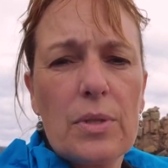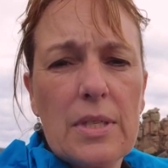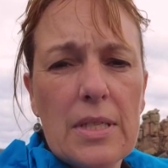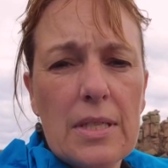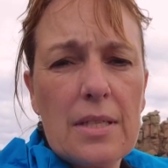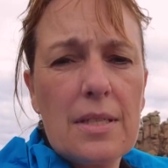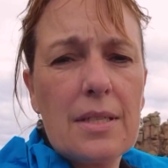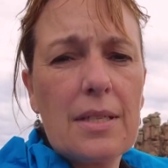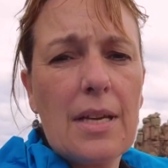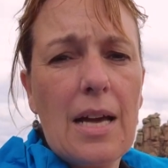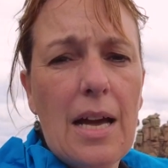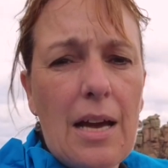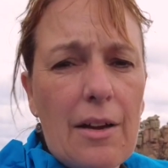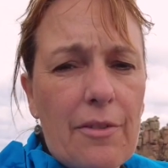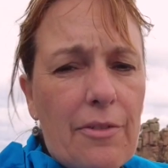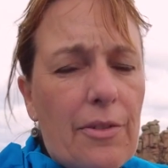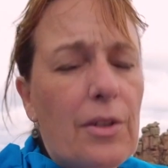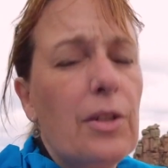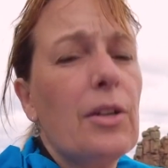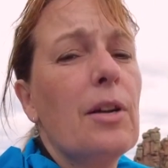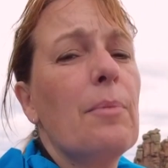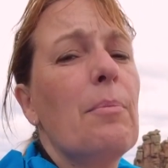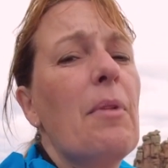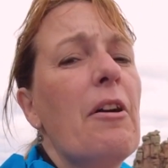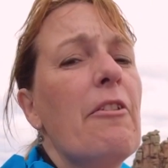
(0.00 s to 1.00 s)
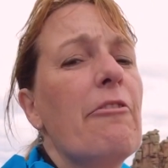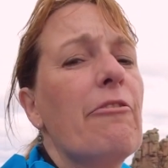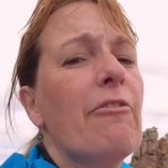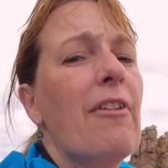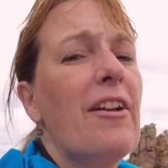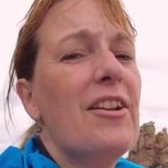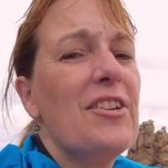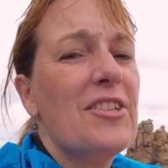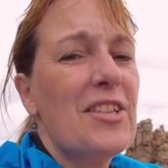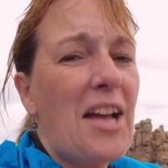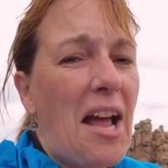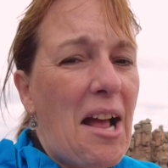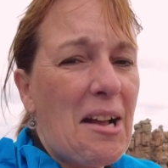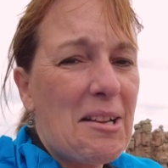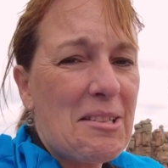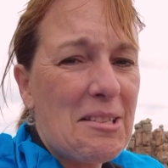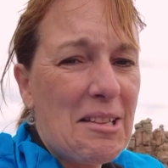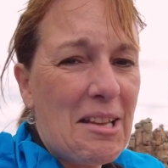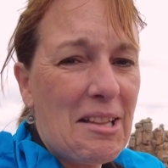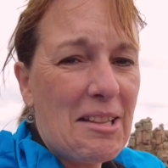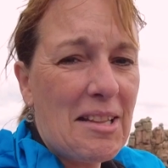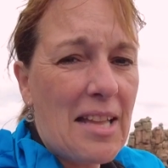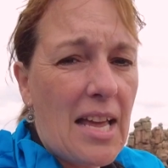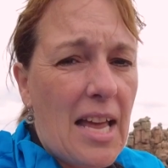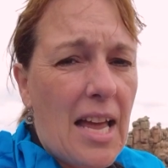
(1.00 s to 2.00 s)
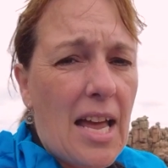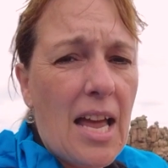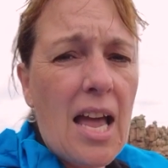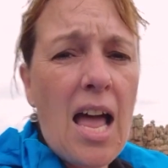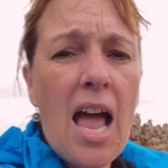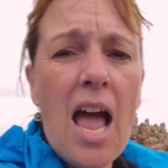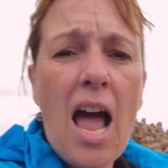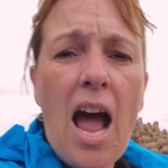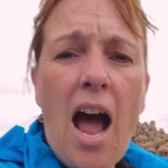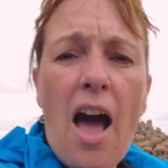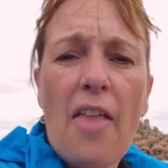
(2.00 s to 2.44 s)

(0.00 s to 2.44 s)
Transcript: Scaff. Look at my French accent there.